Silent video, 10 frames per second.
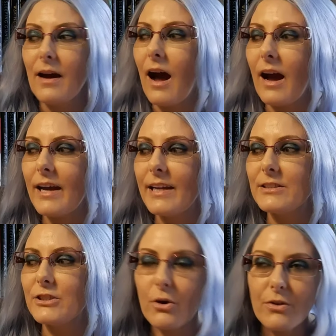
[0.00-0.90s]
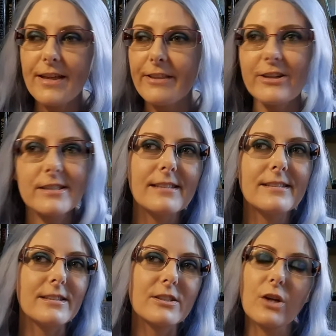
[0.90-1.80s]
I don't think there's a
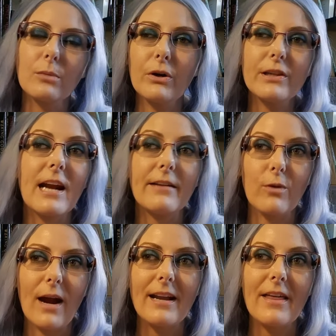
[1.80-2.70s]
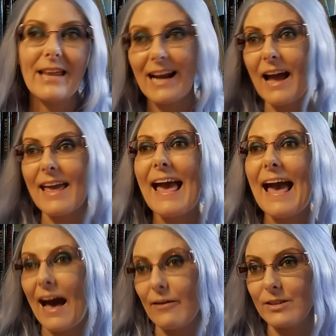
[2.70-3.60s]
6-star book that I've read that I
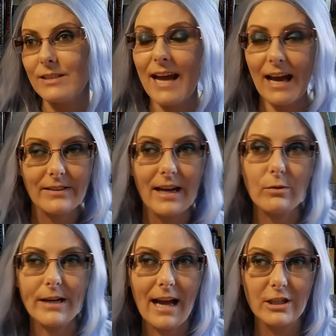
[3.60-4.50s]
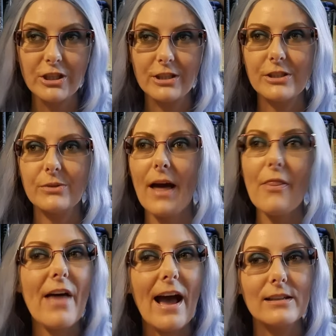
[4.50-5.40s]
haven't had that reaction to,
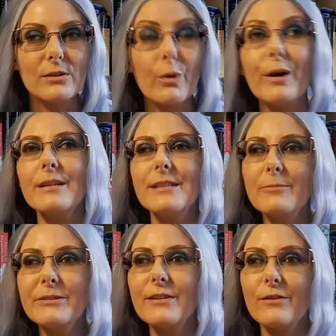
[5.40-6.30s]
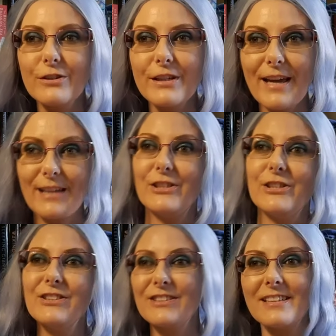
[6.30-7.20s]
and that is what tips it over the edge
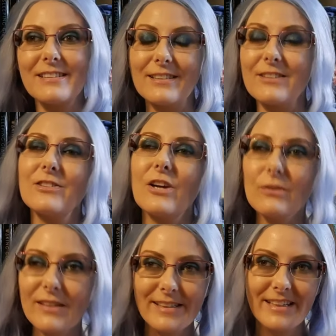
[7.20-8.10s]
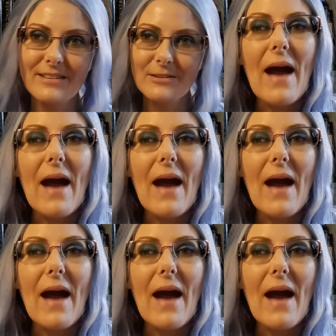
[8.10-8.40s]
into that 6-star rating.